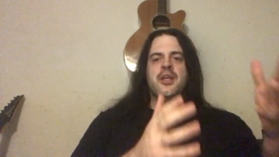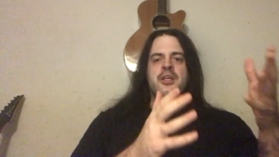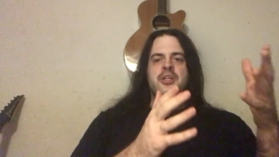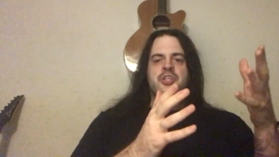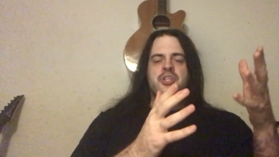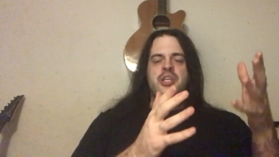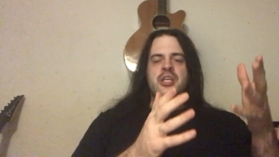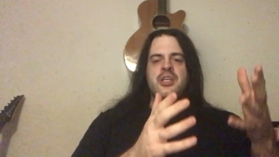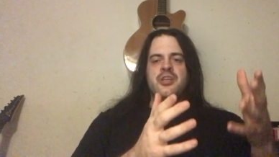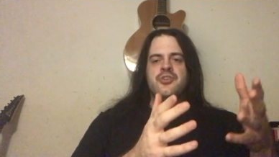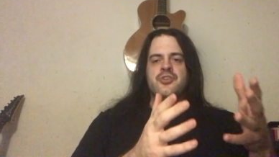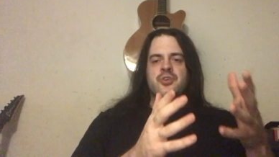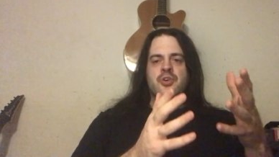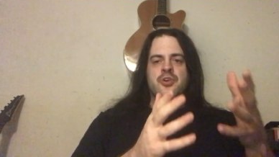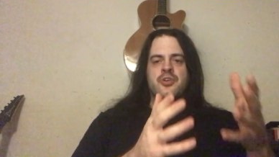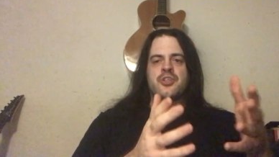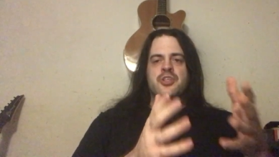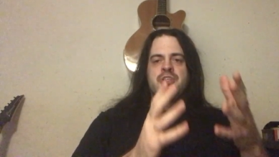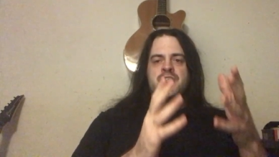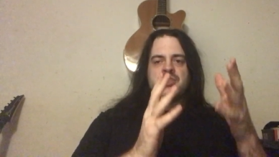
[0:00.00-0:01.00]
She
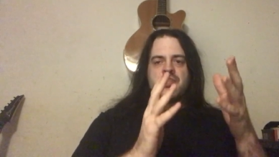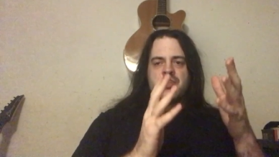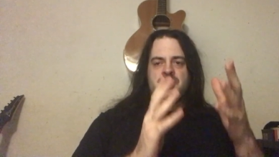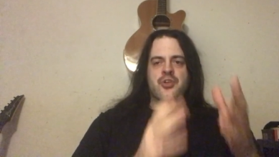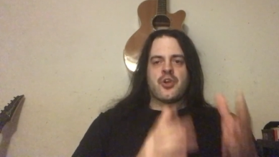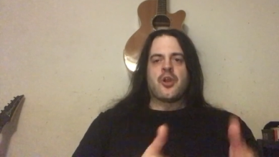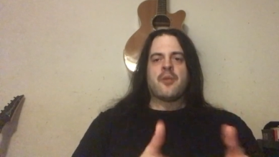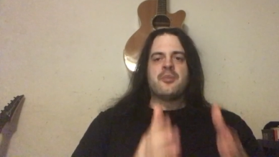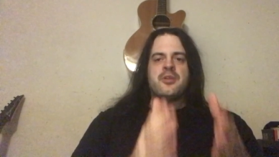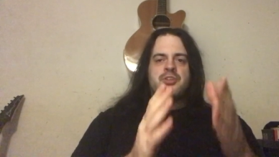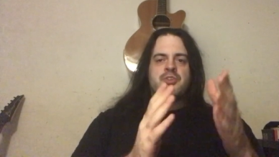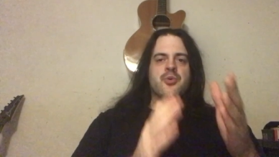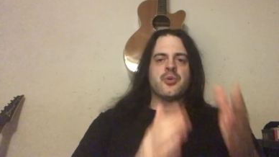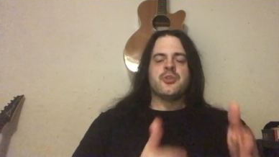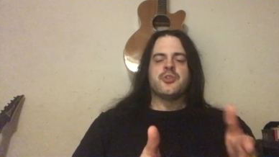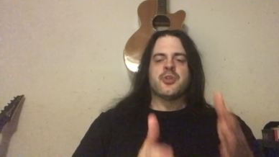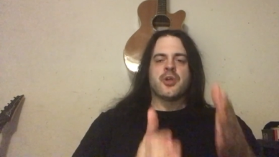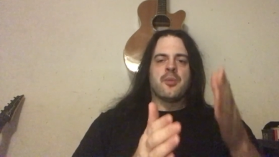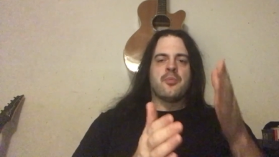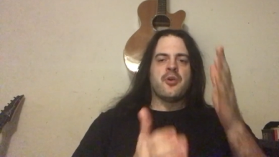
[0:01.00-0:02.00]
inter- she's determined to
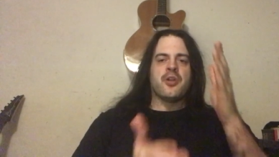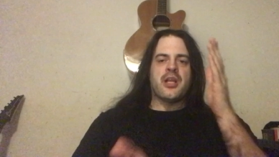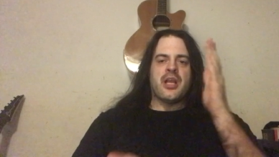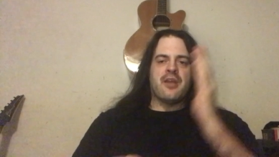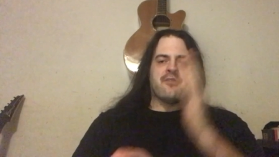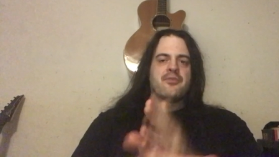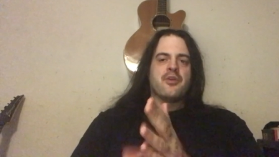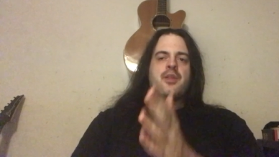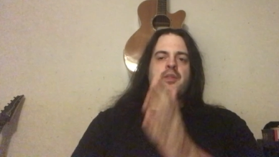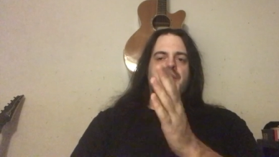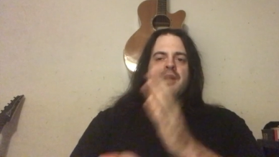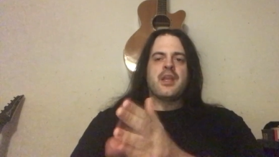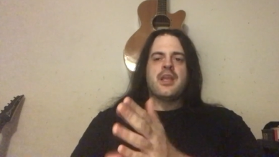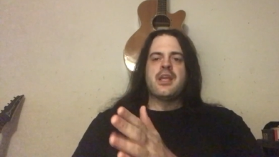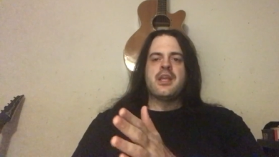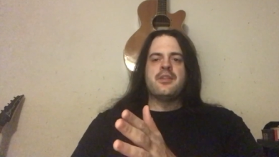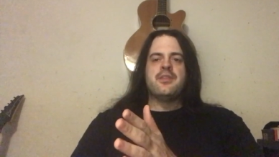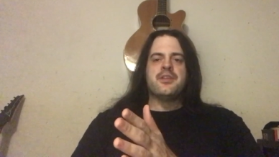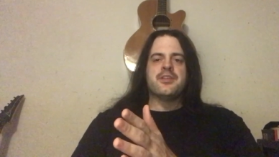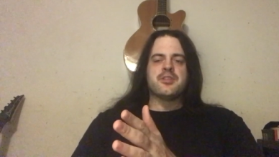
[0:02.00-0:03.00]
interpret everything
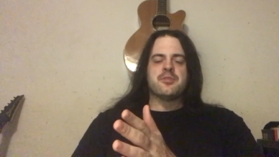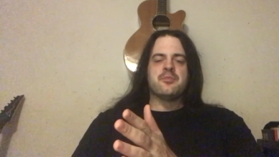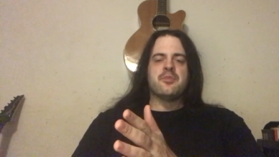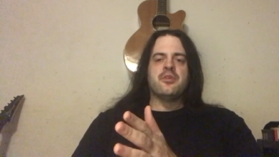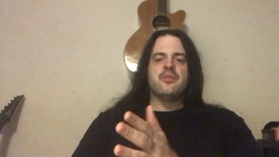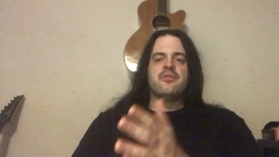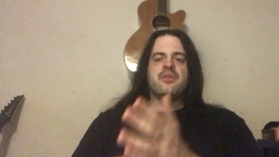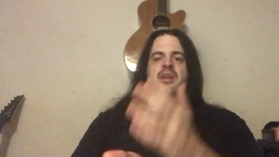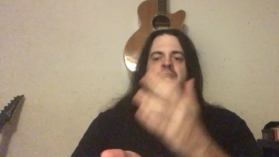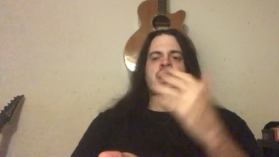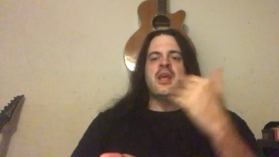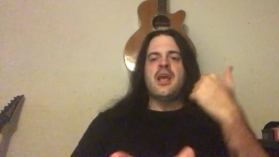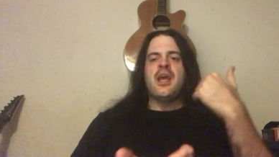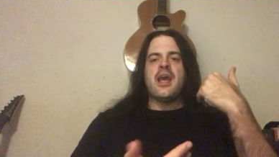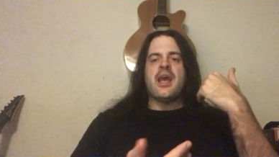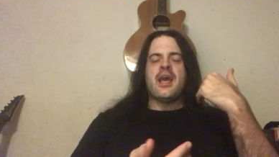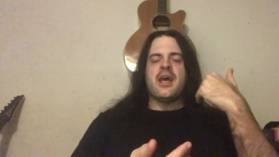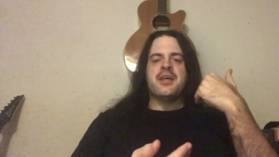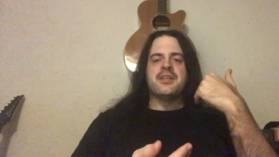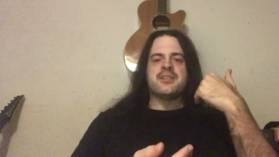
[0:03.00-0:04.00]
in this movie
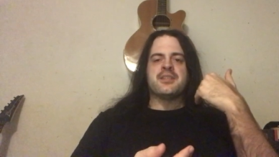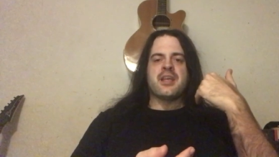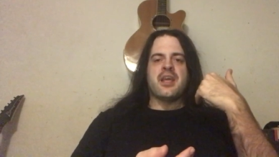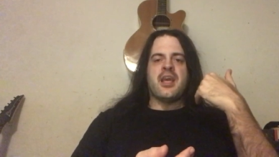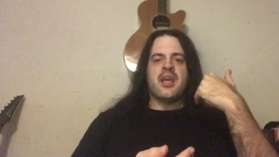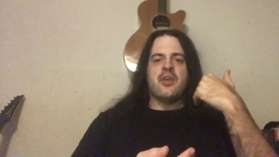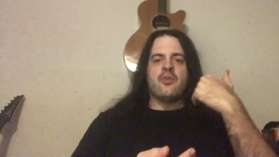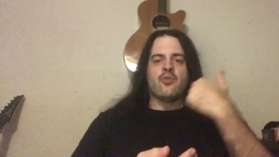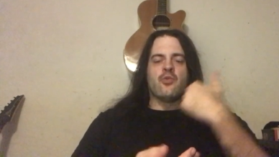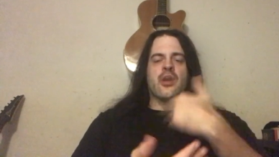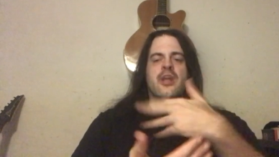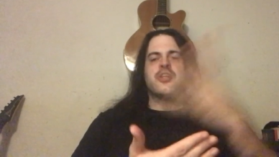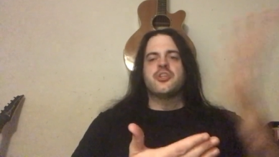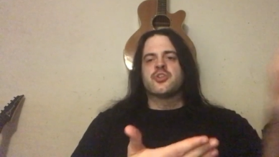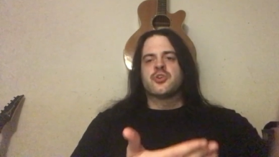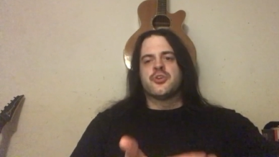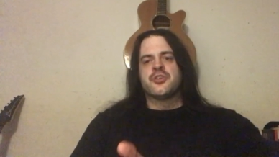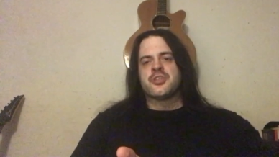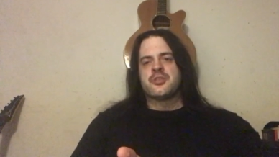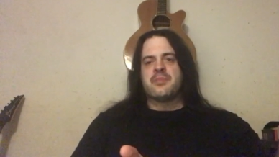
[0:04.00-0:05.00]
as a
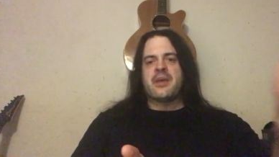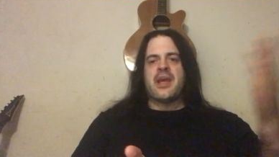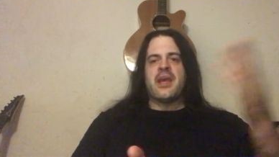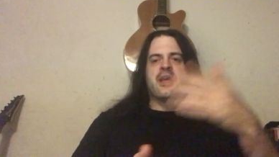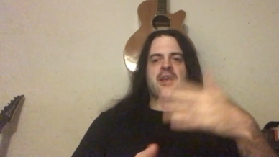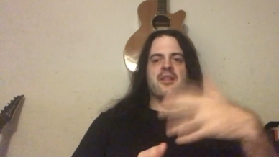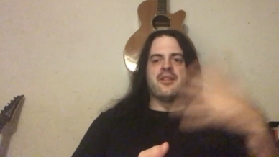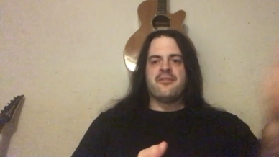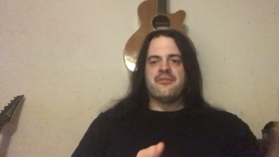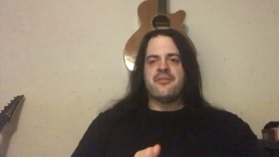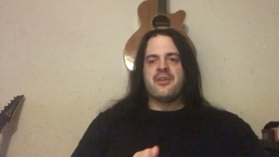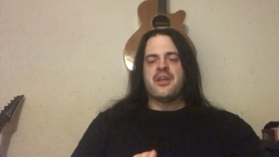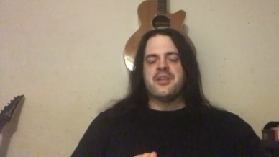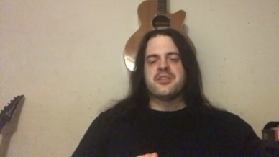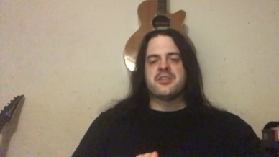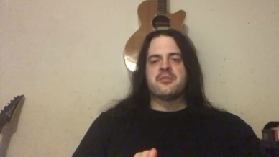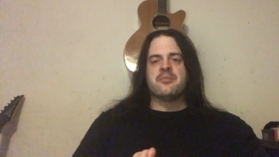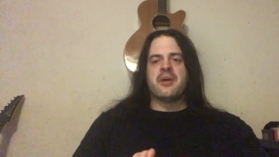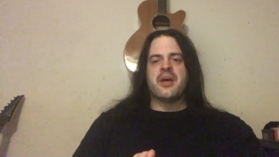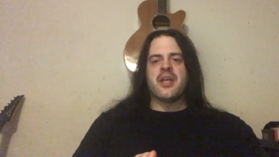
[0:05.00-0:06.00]
racial smack in the face
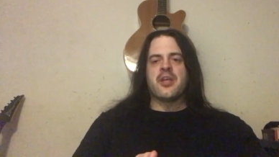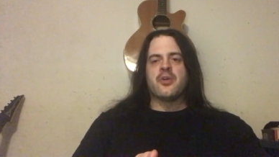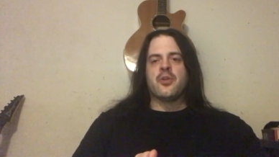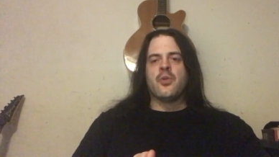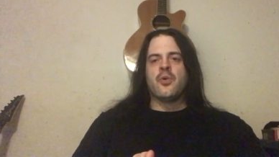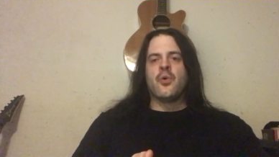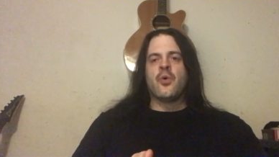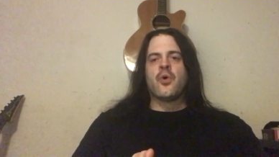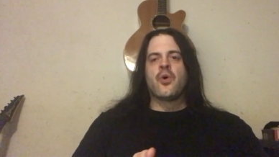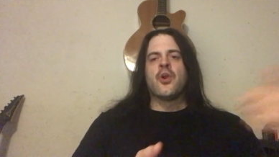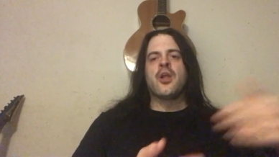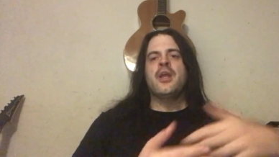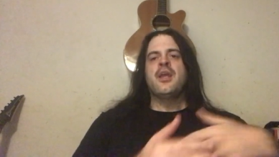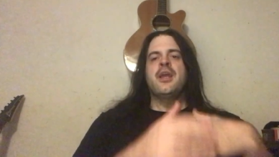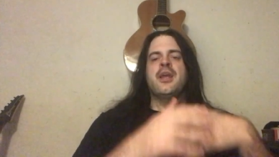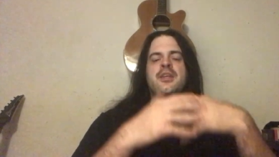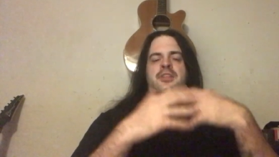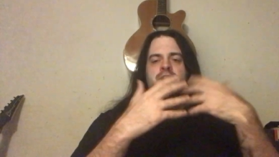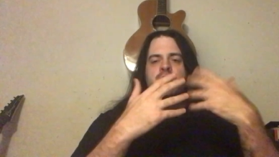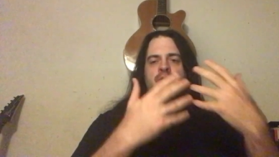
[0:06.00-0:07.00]
to Michael Oher,
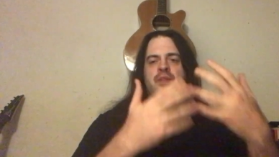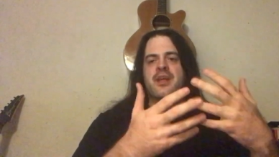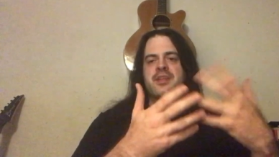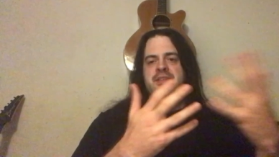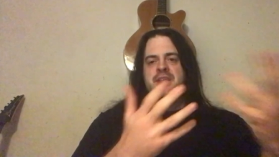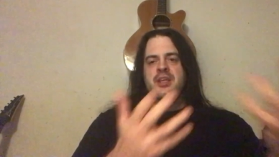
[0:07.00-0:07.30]
and so that's